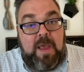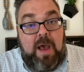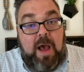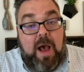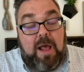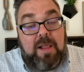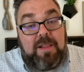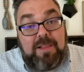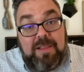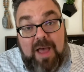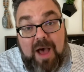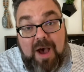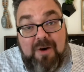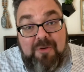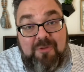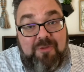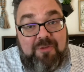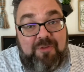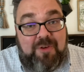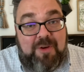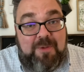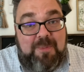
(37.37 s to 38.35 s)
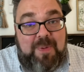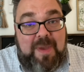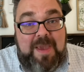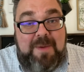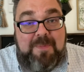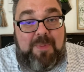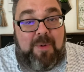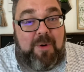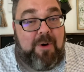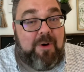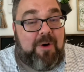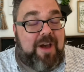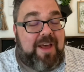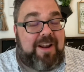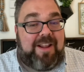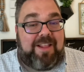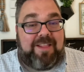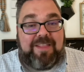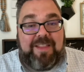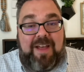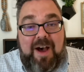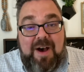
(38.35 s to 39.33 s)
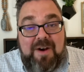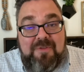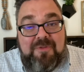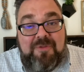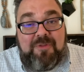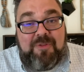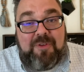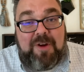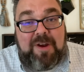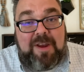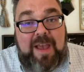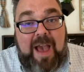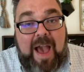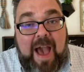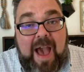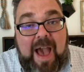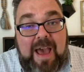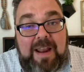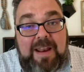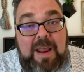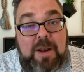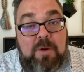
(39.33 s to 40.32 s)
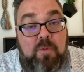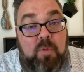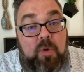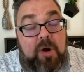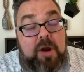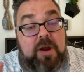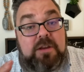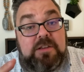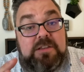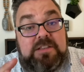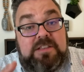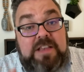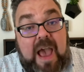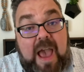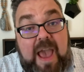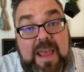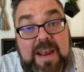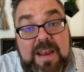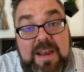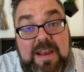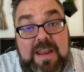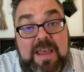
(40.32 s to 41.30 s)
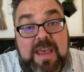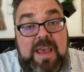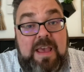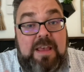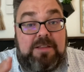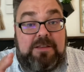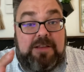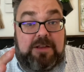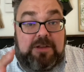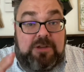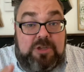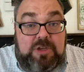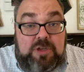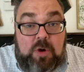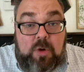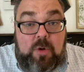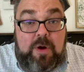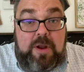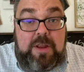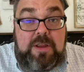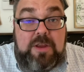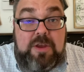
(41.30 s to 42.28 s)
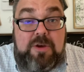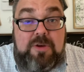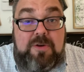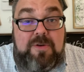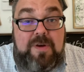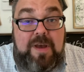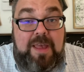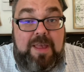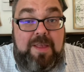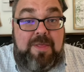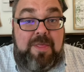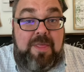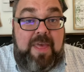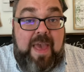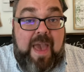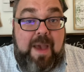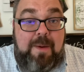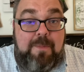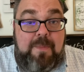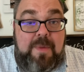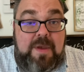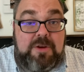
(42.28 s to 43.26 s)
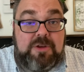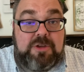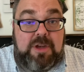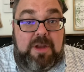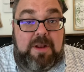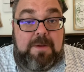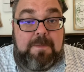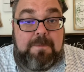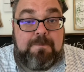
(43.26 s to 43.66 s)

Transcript: a love for people and a love for God, and we're excited to join you in that mission.